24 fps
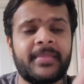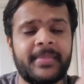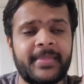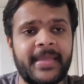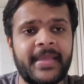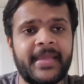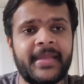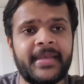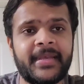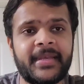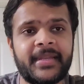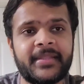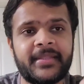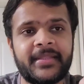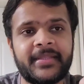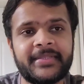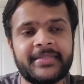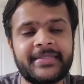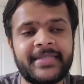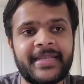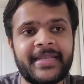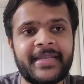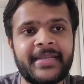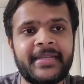Then the
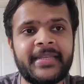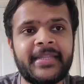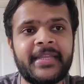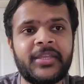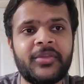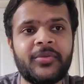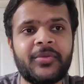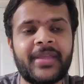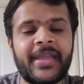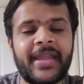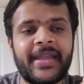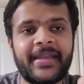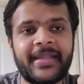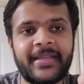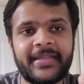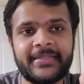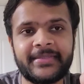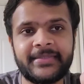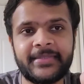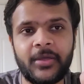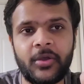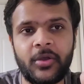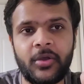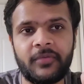second thing you get
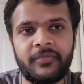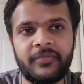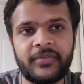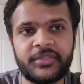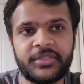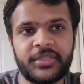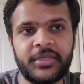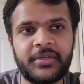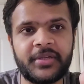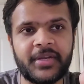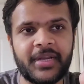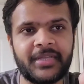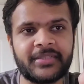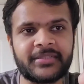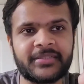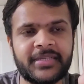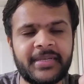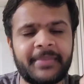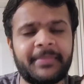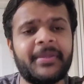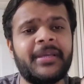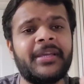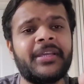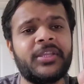is the official
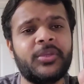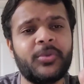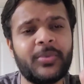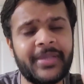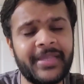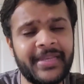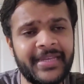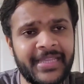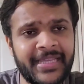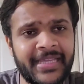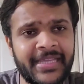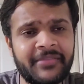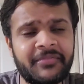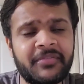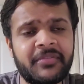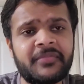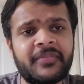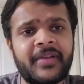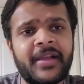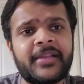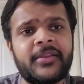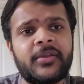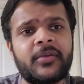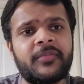transcript. You can even
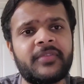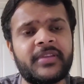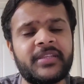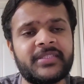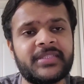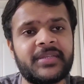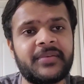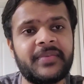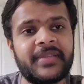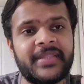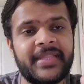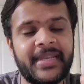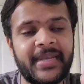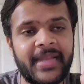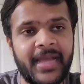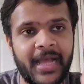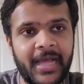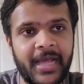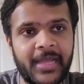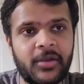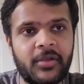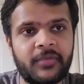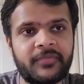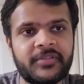file your visa with an
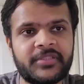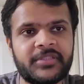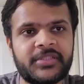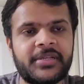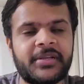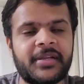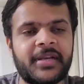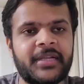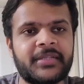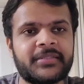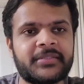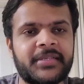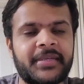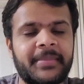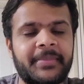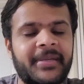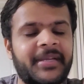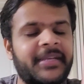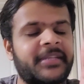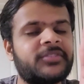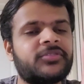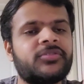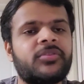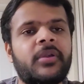unofficial transcript.
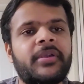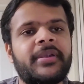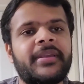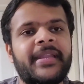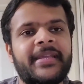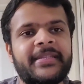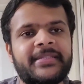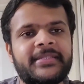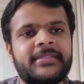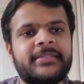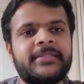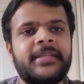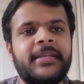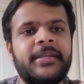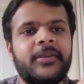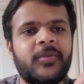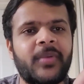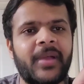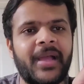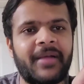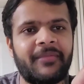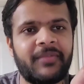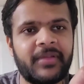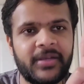It is not necessary to
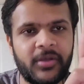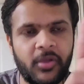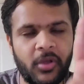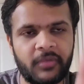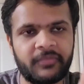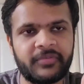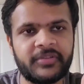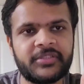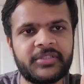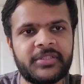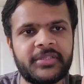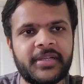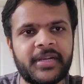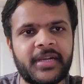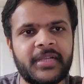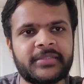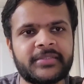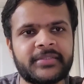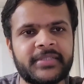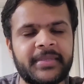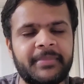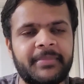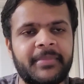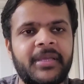have an official
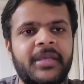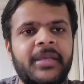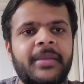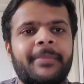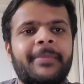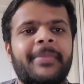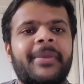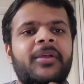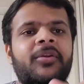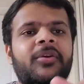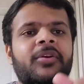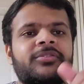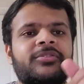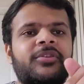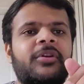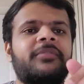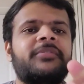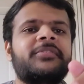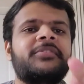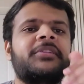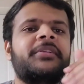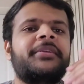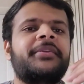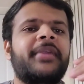transcript because
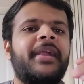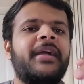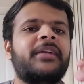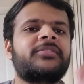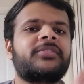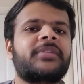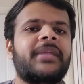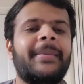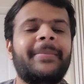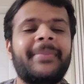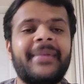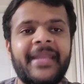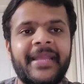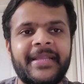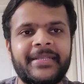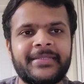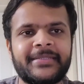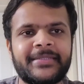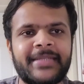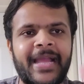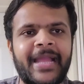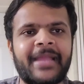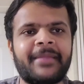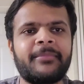official transcript takes
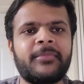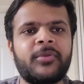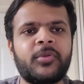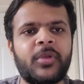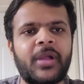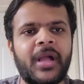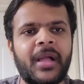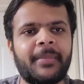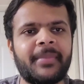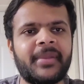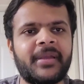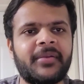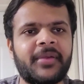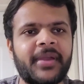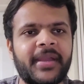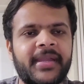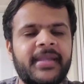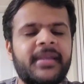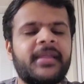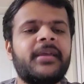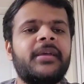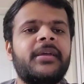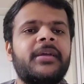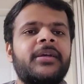time to come in,
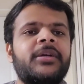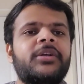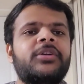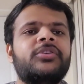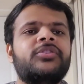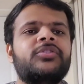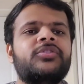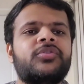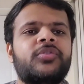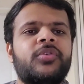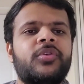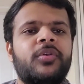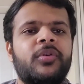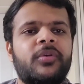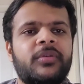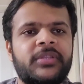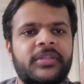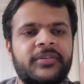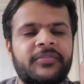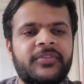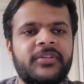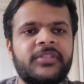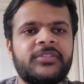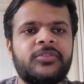right? So
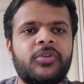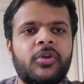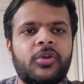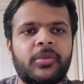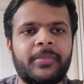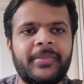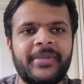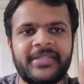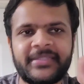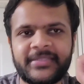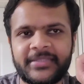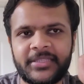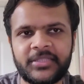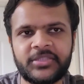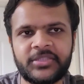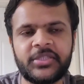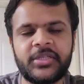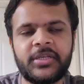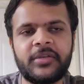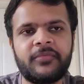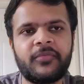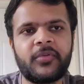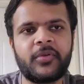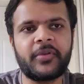the first document is
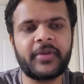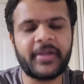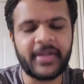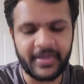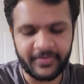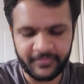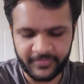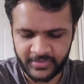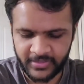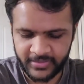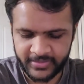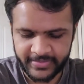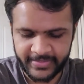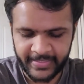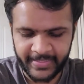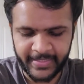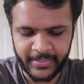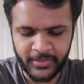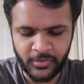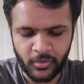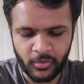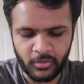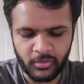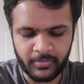digital photograph. The
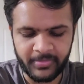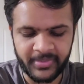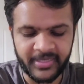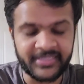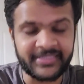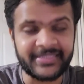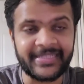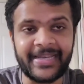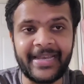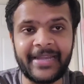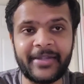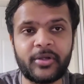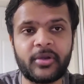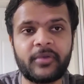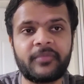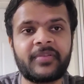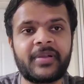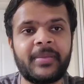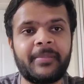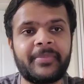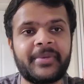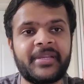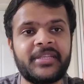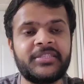second document is letter of
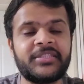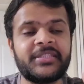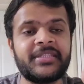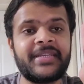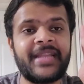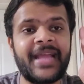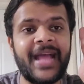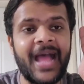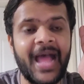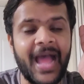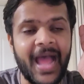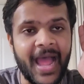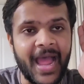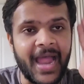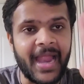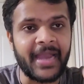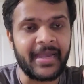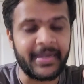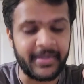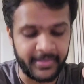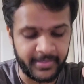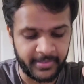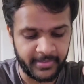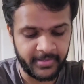completion
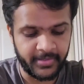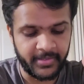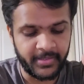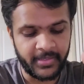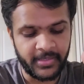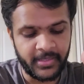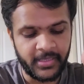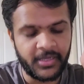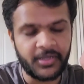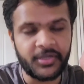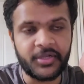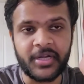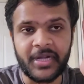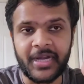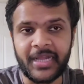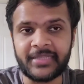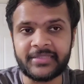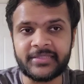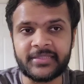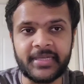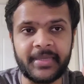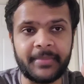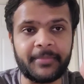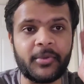and
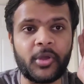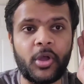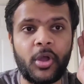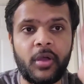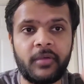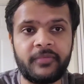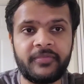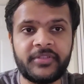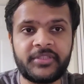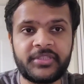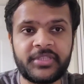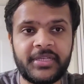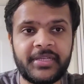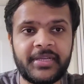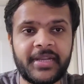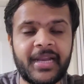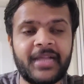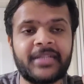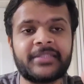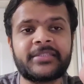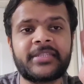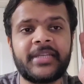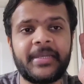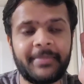transcript. Official
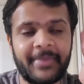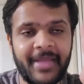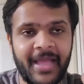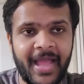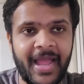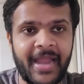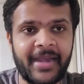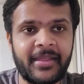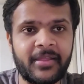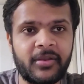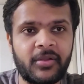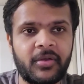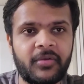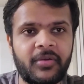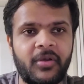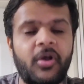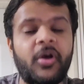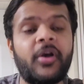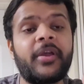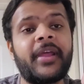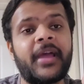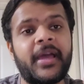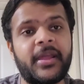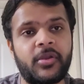transcript and or
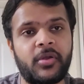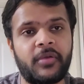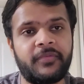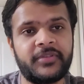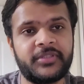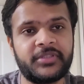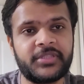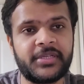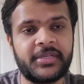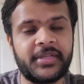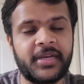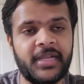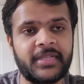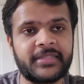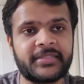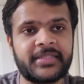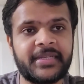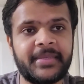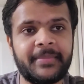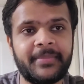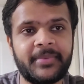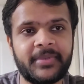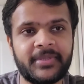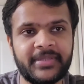unofficial
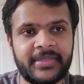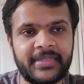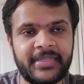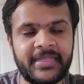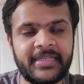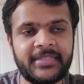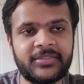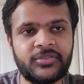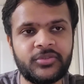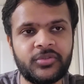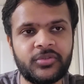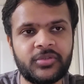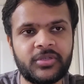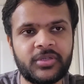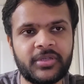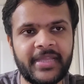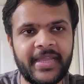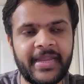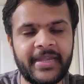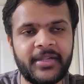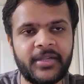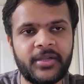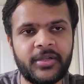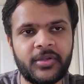transcript. These
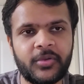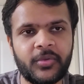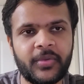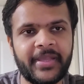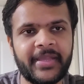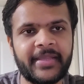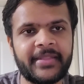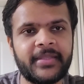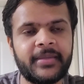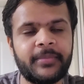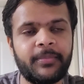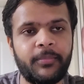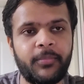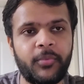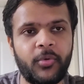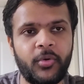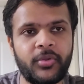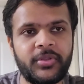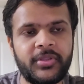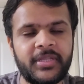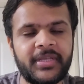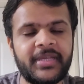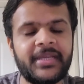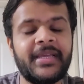get together
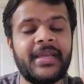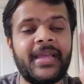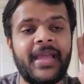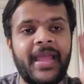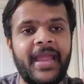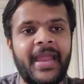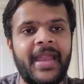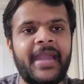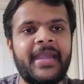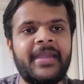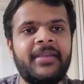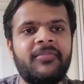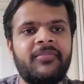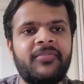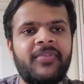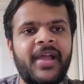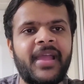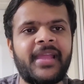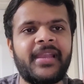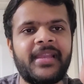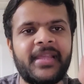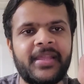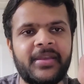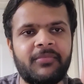both and
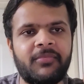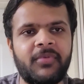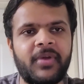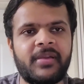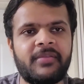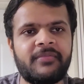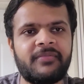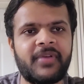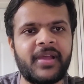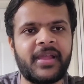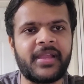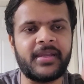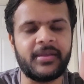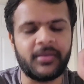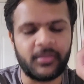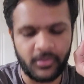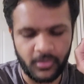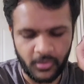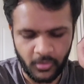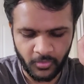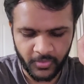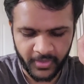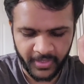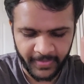file in one file.
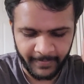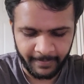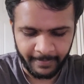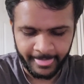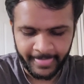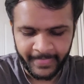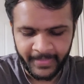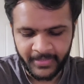Okay.